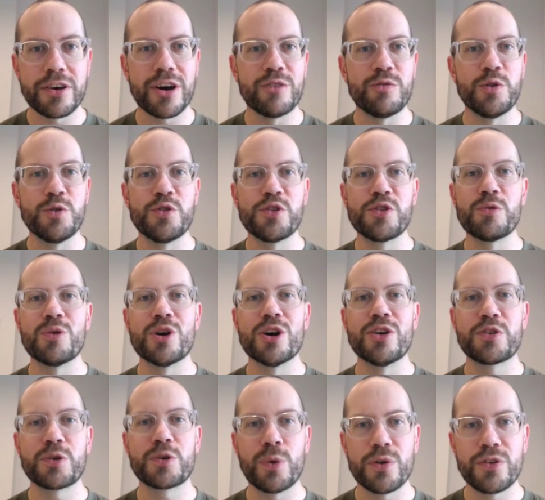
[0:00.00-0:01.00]
I've used the
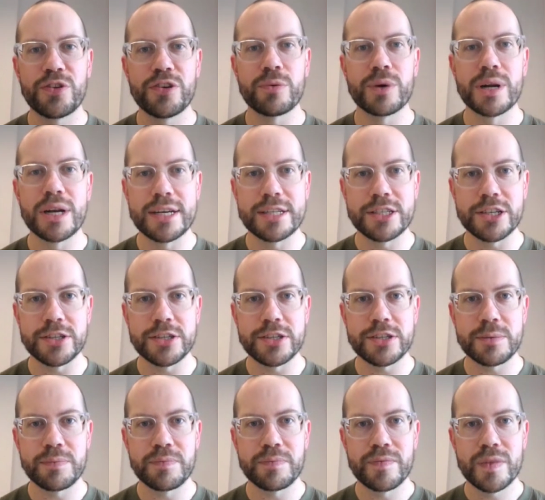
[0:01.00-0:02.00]
words
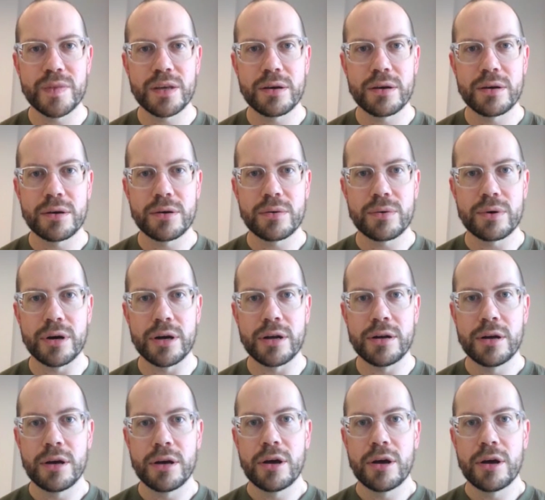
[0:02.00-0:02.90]
quasi-religious, right?